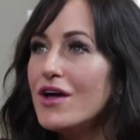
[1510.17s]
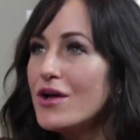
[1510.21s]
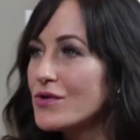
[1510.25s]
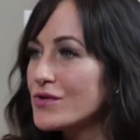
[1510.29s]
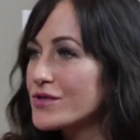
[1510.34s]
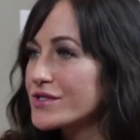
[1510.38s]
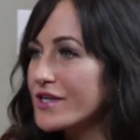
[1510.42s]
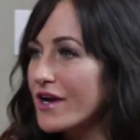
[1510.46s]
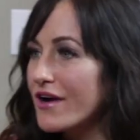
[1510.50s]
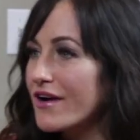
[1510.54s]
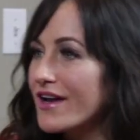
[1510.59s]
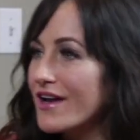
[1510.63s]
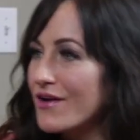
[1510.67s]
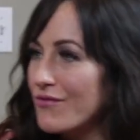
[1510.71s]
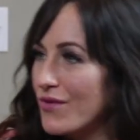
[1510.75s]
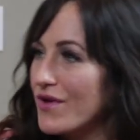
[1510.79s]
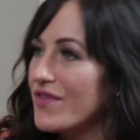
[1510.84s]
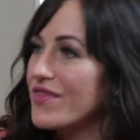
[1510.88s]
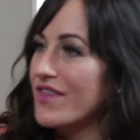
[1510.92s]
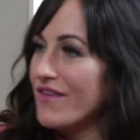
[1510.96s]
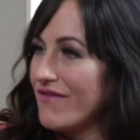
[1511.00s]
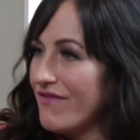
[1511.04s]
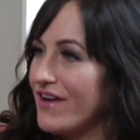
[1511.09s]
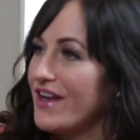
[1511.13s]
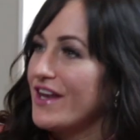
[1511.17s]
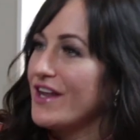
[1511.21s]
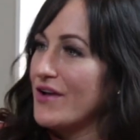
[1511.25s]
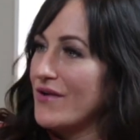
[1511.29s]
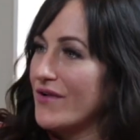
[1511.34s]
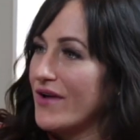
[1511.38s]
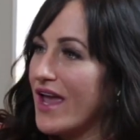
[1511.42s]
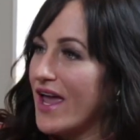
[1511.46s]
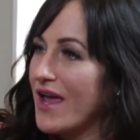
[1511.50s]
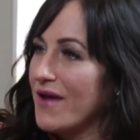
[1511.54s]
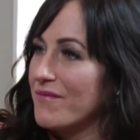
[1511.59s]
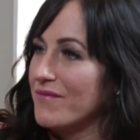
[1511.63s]
who started with the
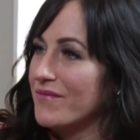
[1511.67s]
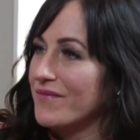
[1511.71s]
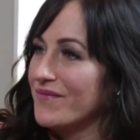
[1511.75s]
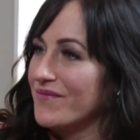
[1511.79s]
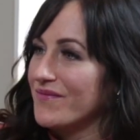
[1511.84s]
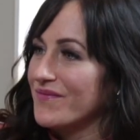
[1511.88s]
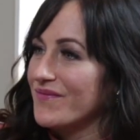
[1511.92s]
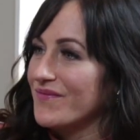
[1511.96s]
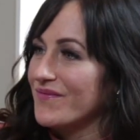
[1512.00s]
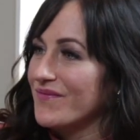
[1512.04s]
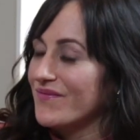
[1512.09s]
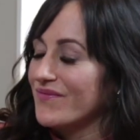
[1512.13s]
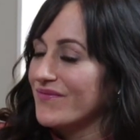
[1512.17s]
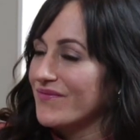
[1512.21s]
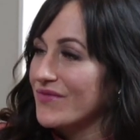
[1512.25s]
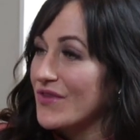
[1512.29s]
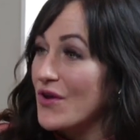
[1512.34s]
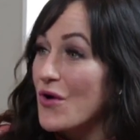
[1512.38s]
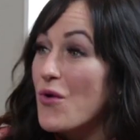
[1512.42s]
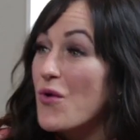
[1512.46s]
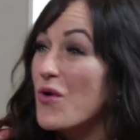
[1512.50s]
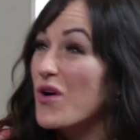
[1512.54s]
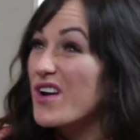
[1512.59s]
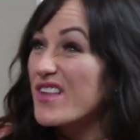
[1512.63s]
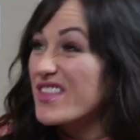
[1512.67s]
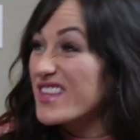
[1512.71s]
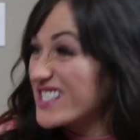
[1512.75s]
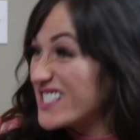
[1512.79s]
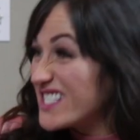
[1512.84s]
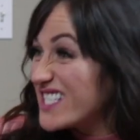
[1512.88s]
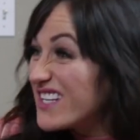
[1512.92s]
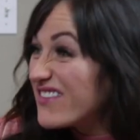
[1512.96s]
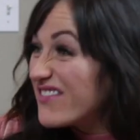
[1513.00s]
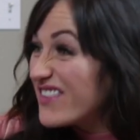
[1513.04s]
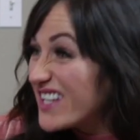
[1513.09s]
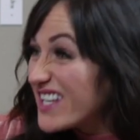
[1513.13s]
video game or the
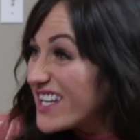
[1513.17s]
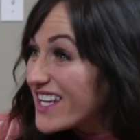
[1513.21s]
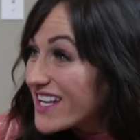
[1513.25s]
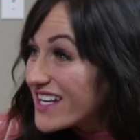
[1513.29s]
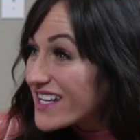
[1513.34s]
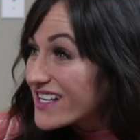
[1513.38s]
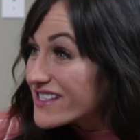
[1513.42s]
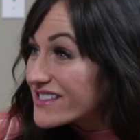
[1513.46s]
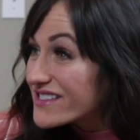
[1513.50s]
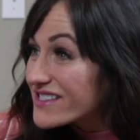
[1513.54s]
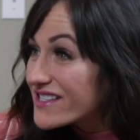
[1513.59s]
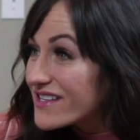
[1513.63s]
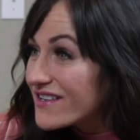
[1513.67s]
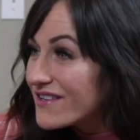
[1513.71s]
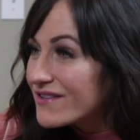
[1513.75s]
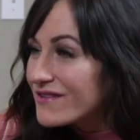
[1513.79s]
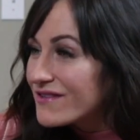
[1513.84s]
DVDs.